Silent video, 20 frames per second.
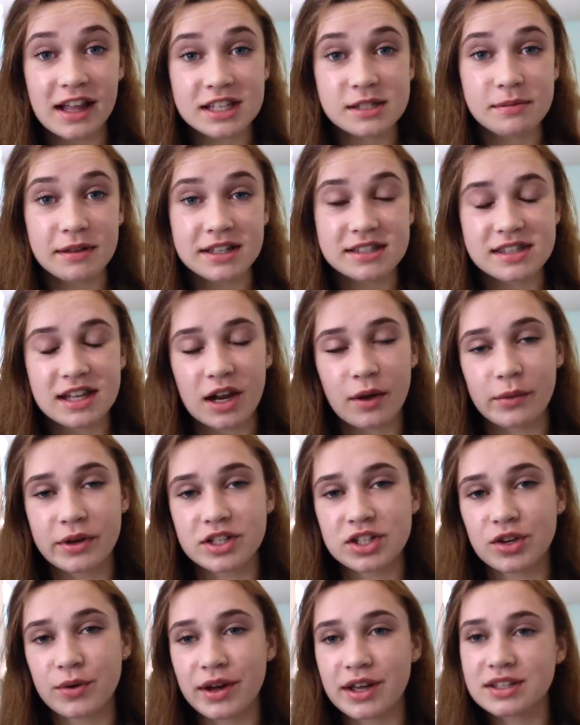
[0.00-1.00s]
last place that I
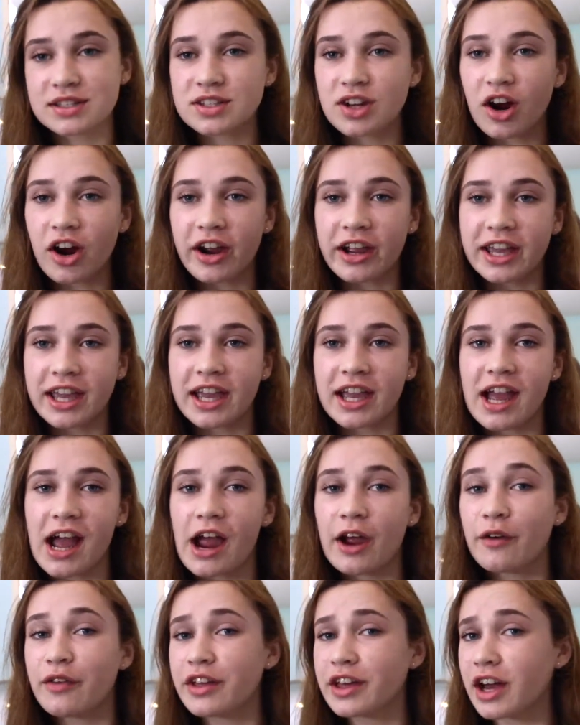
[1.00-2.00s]
went to is Target.
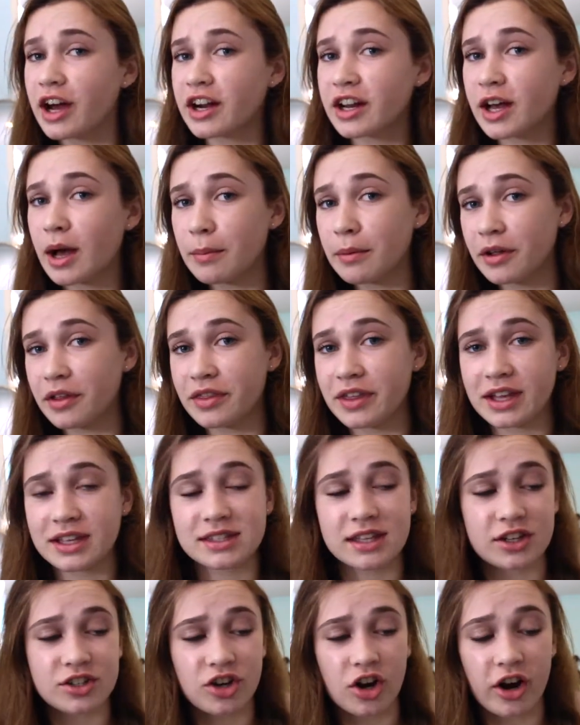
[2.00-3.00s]
I only got a couple of
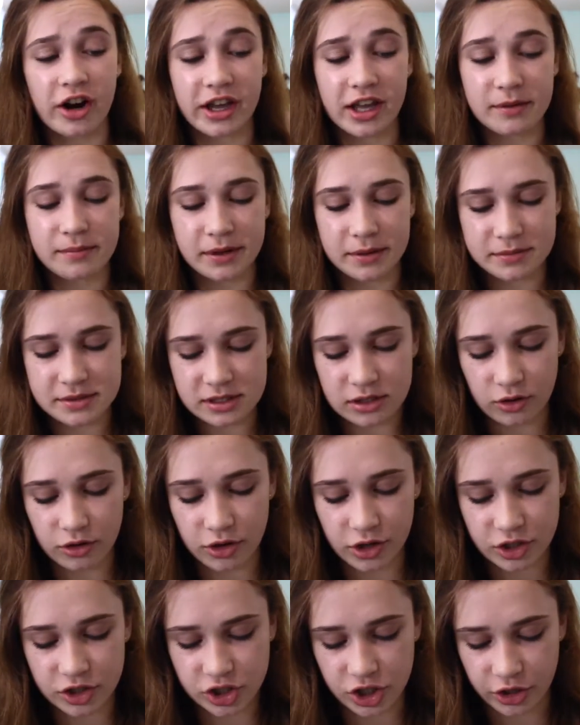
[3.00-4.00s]
things at Target, but I'm still
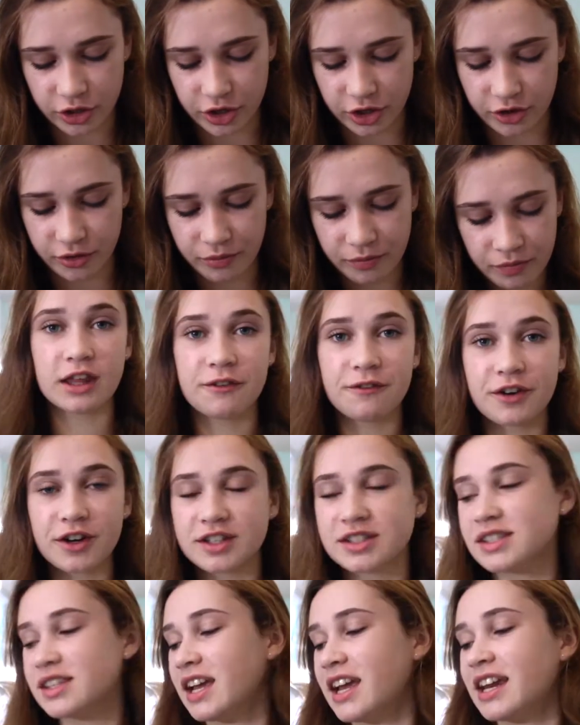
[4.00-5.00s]
gonna show you. The
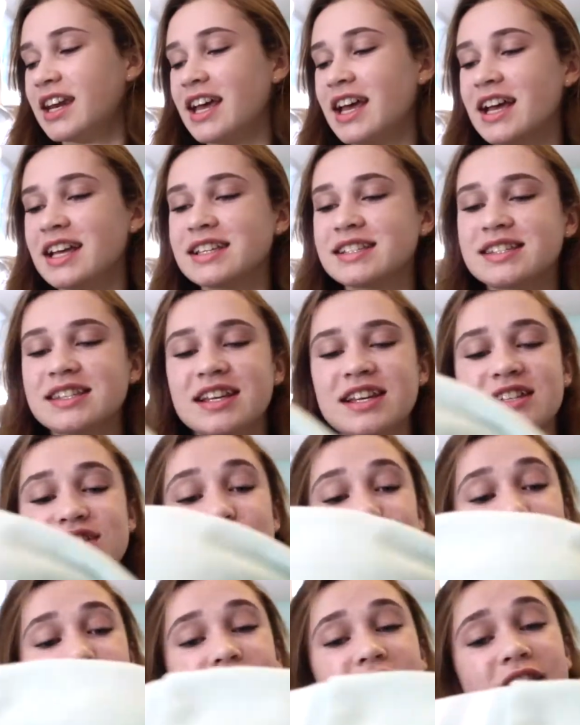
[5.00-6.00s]
first thing is this
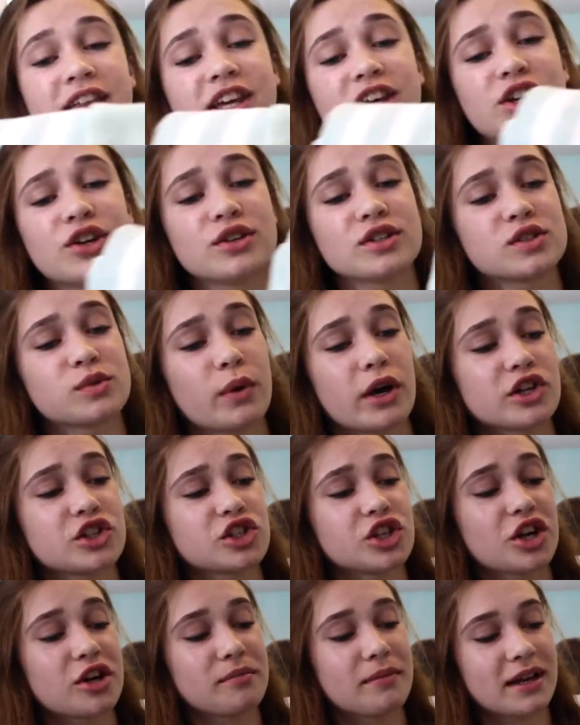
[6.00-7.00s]
really cute
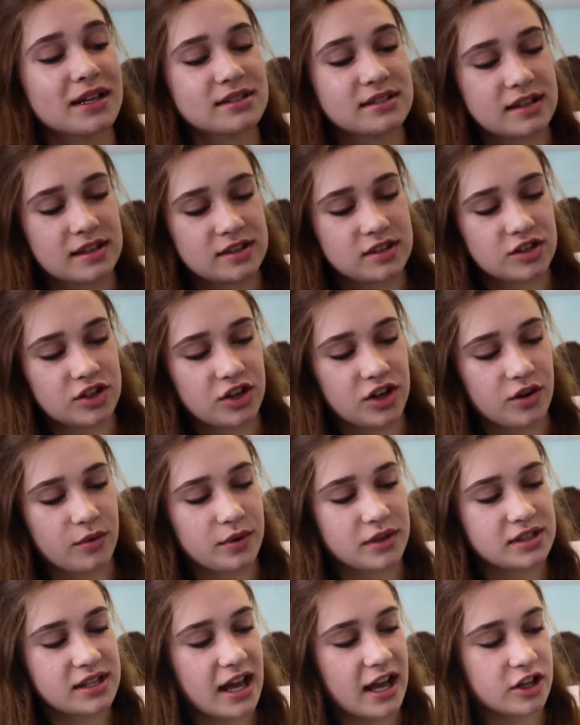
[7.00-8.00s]
sweatshirt. My sister
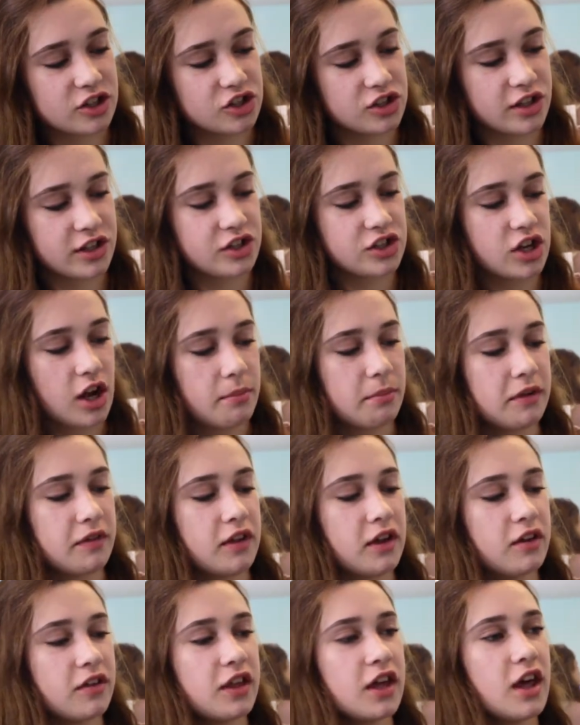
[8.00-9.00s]
was actually shopping
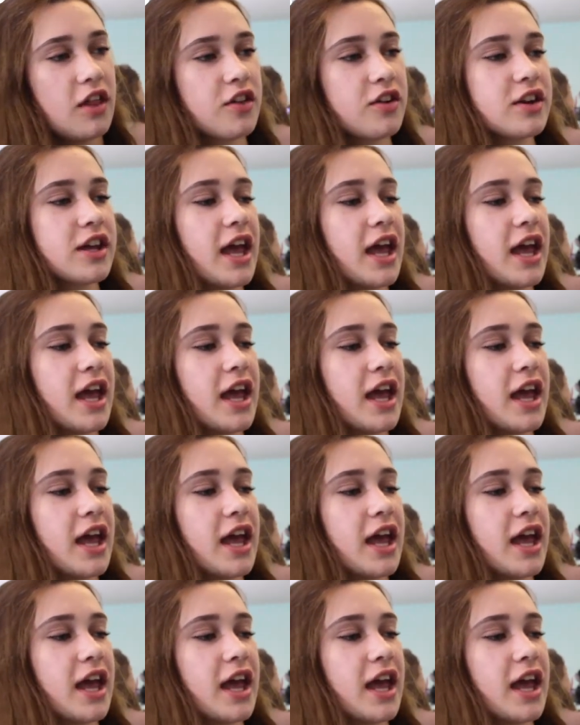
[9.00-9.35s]
there the other